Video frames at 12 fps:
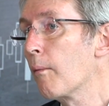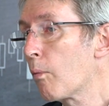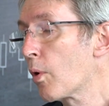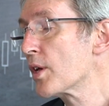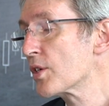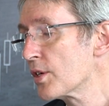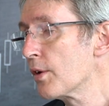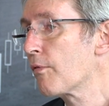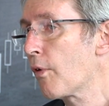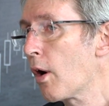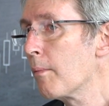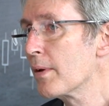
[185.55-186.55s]
what is an
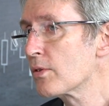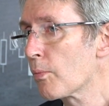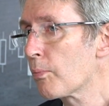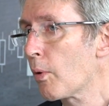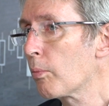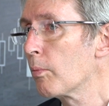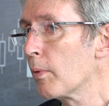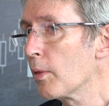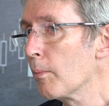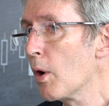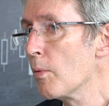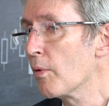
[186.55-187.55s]
environmental problem at
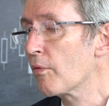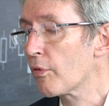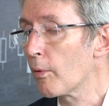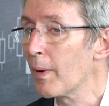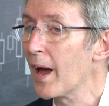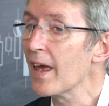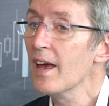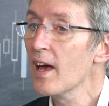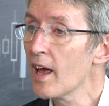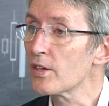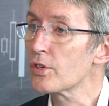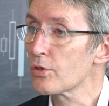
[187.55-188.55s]
the moment from a
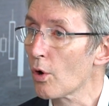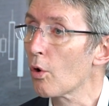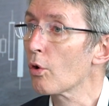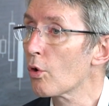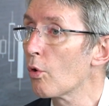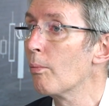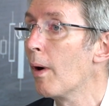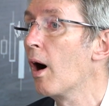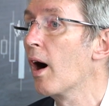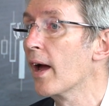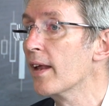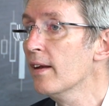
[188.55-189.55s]
historical
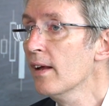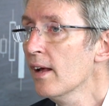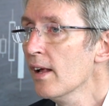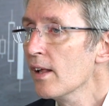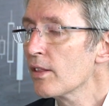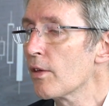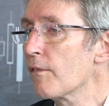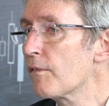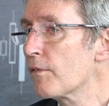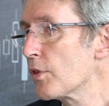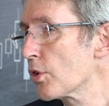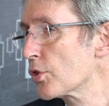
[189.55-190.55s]
mine
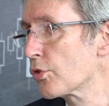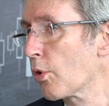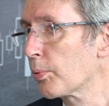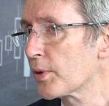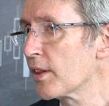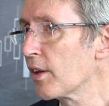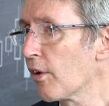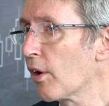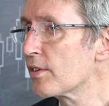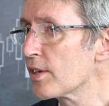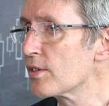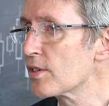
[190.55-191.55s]
that stopped in the
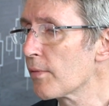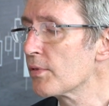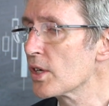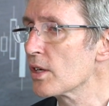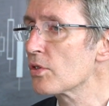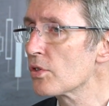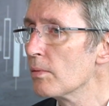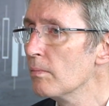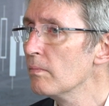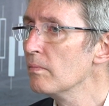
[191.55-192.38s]
1970s.